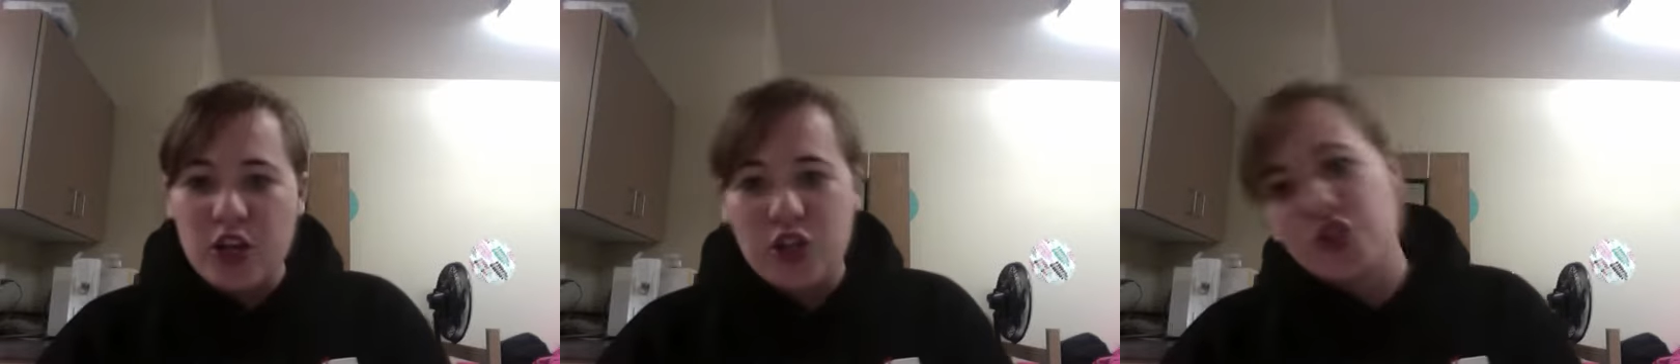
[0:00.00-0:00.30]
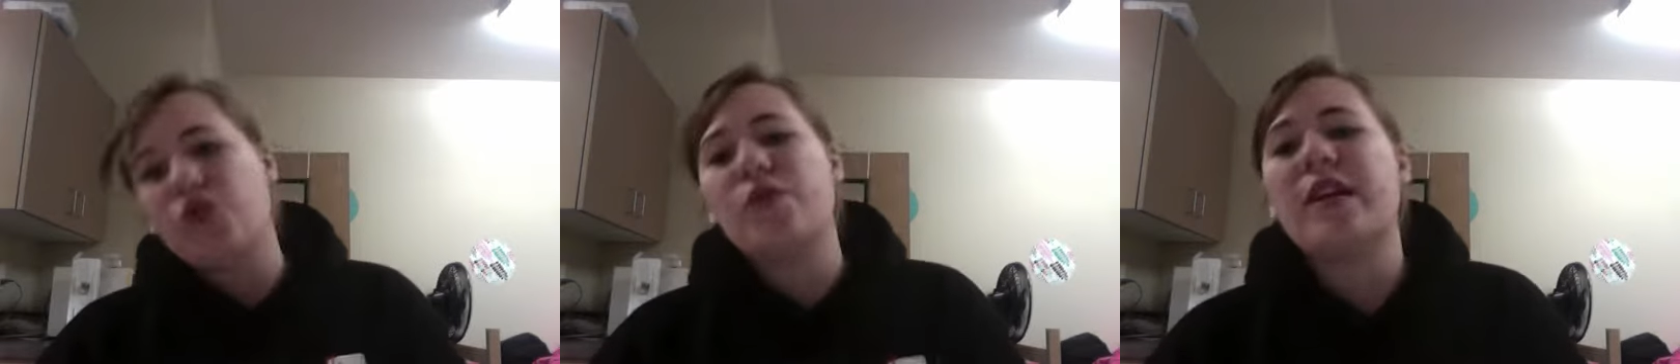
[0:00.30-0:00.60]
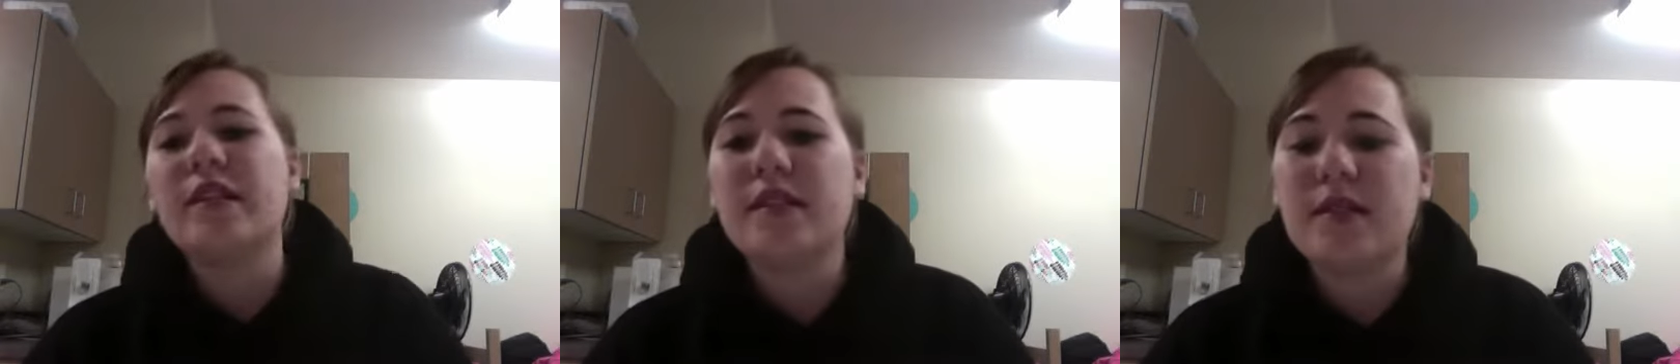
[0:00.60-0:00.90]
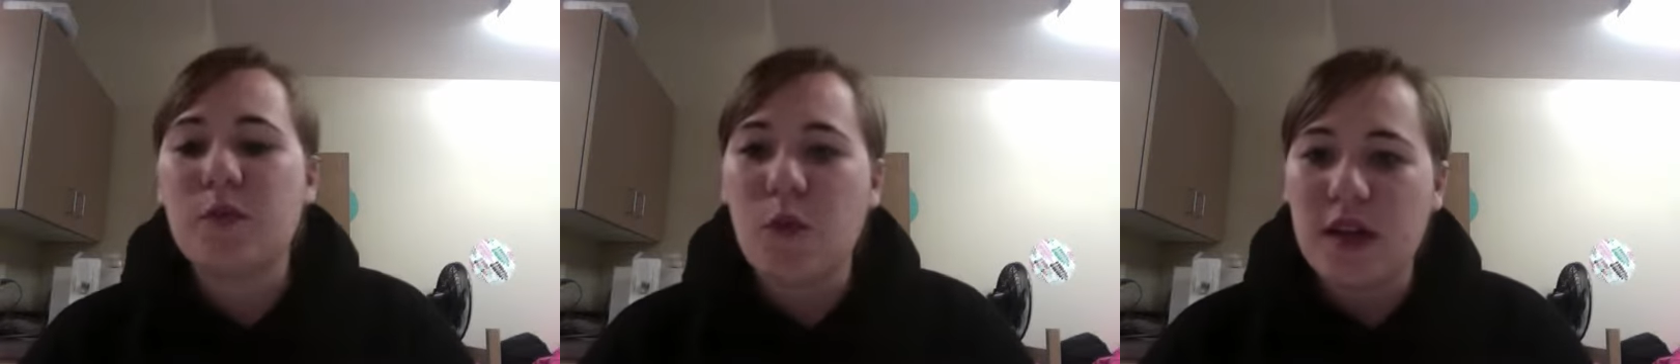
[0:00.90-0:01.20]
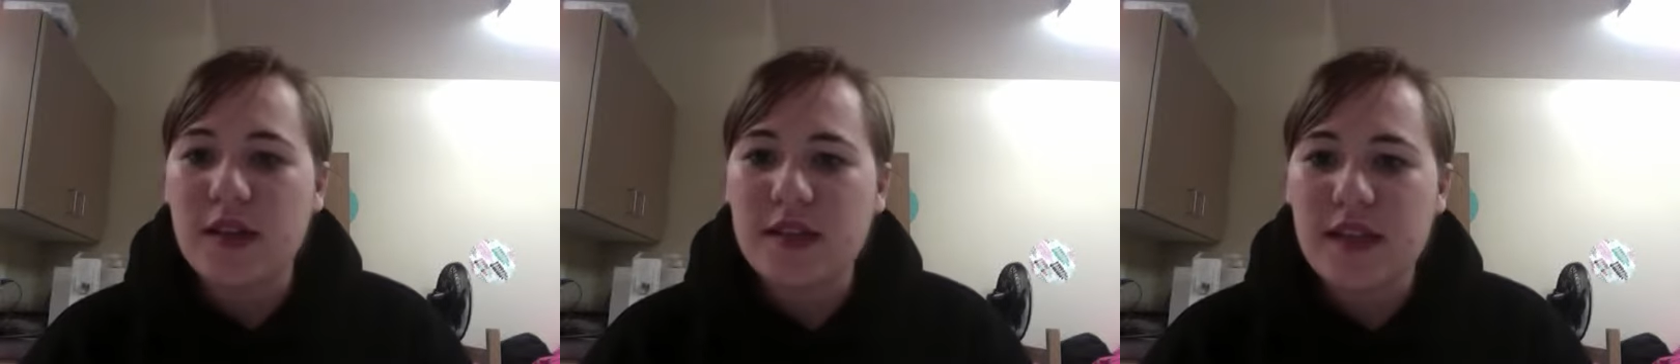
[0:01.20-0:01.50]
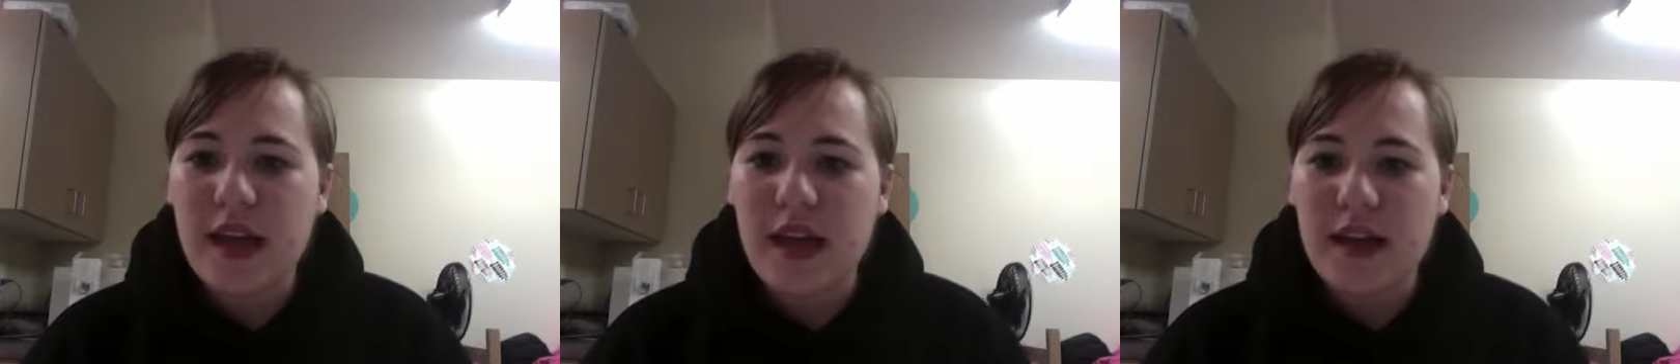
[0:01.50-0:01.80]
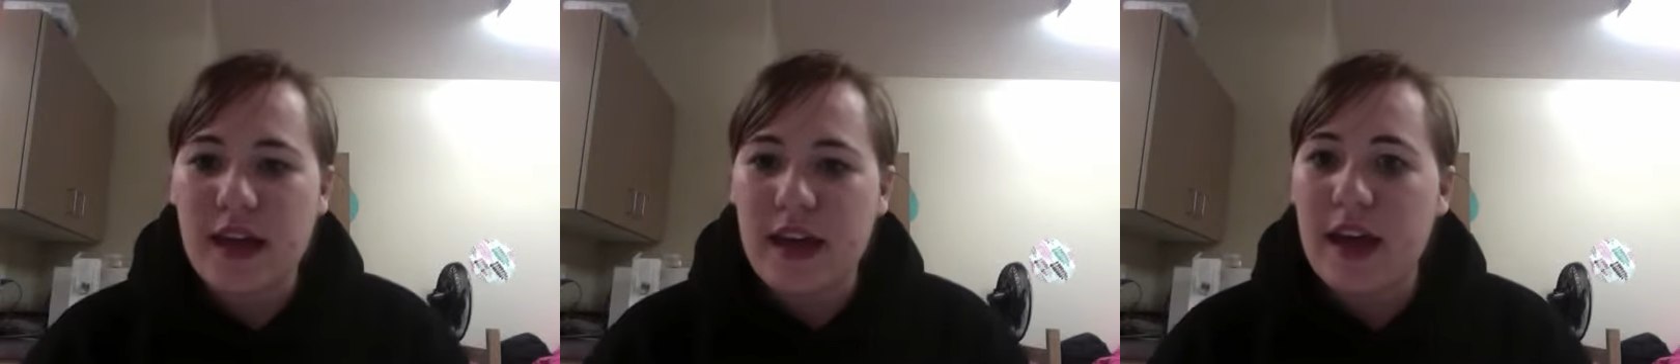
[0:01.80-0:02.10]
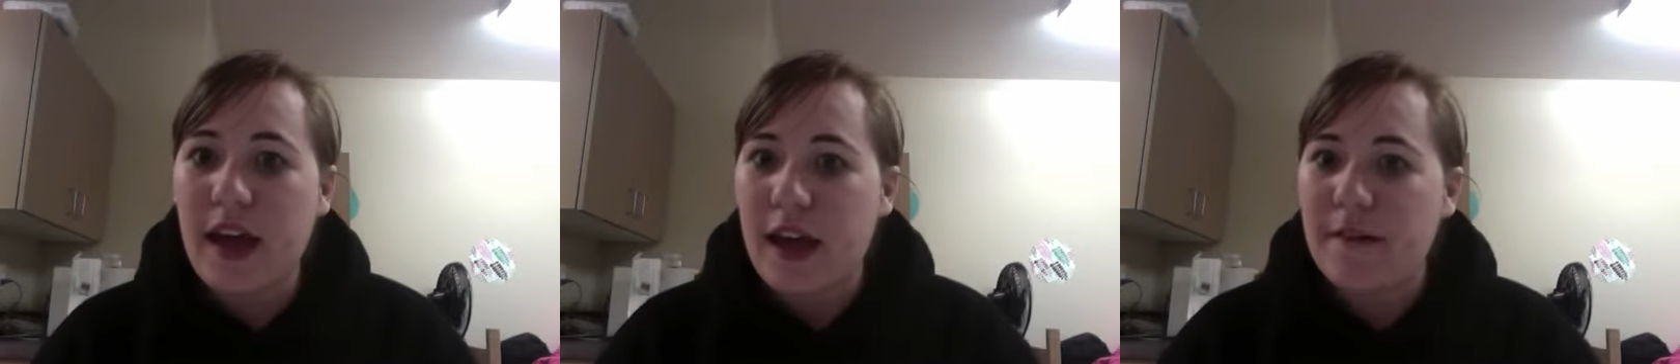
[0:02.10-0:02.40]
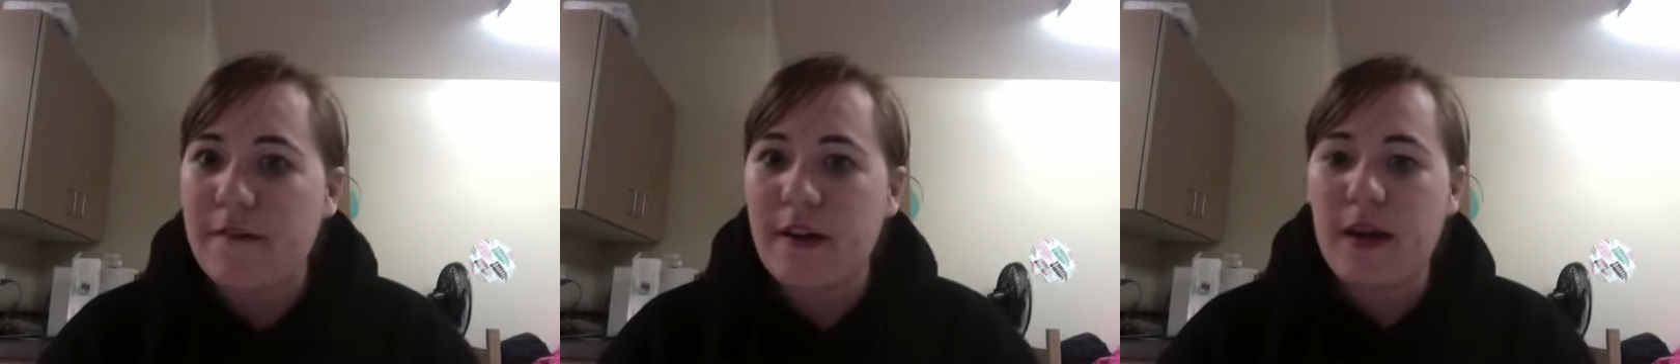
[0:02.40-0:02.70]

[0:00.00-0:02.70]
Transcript: students, once that they have